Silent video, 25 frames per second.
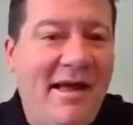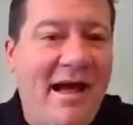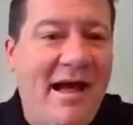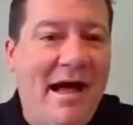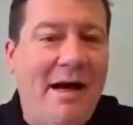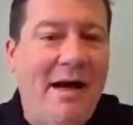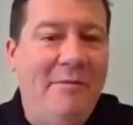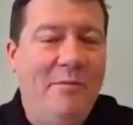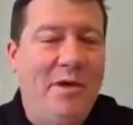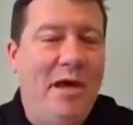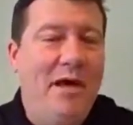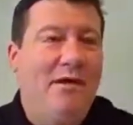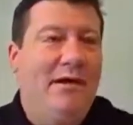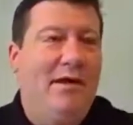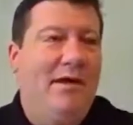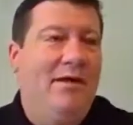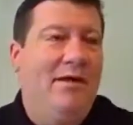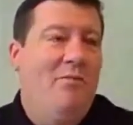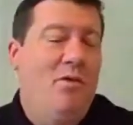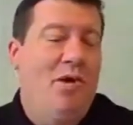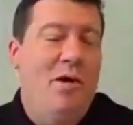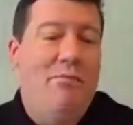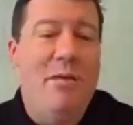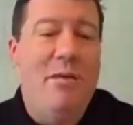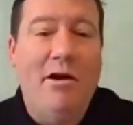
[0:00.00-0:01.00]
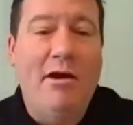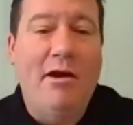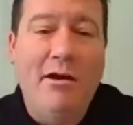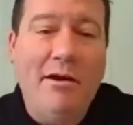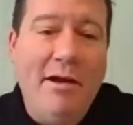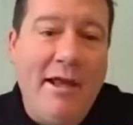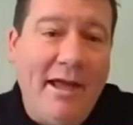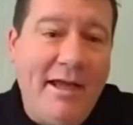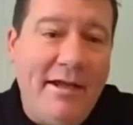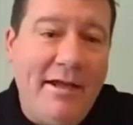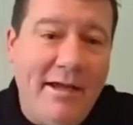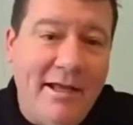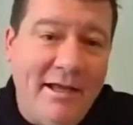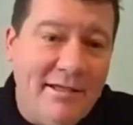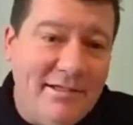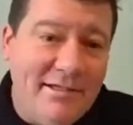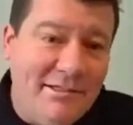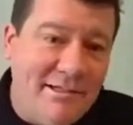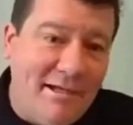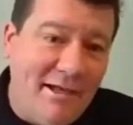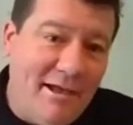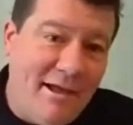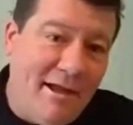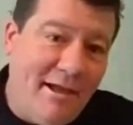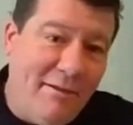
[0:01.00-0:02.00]
I'm not going to wear my
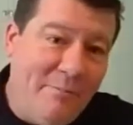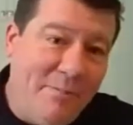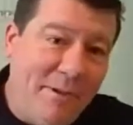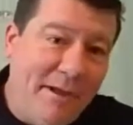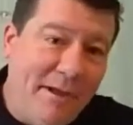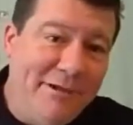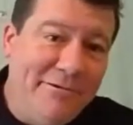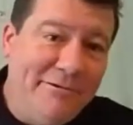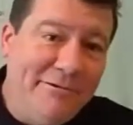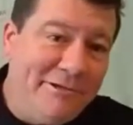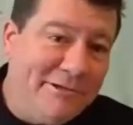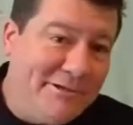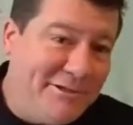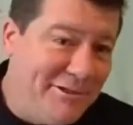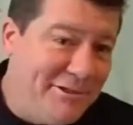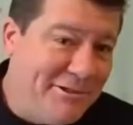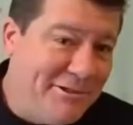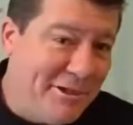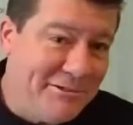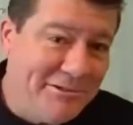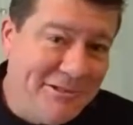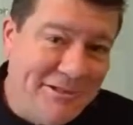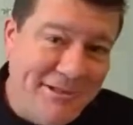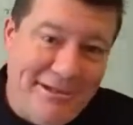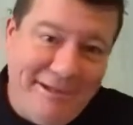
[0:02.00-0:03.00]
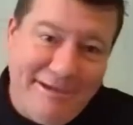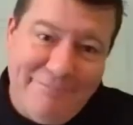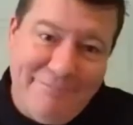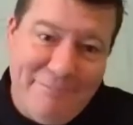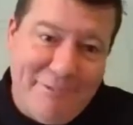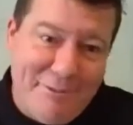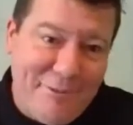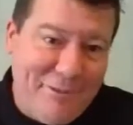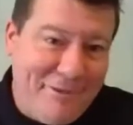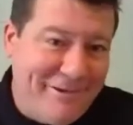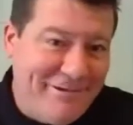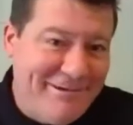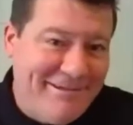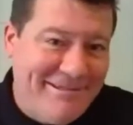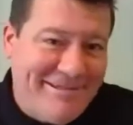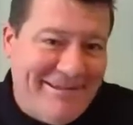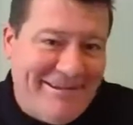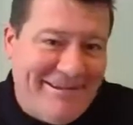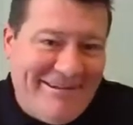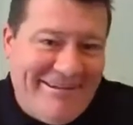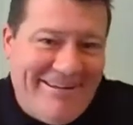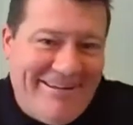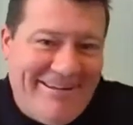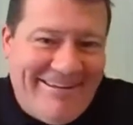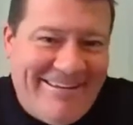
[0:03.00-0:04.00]
Hernandez uh, Patriots jersey anymore. So,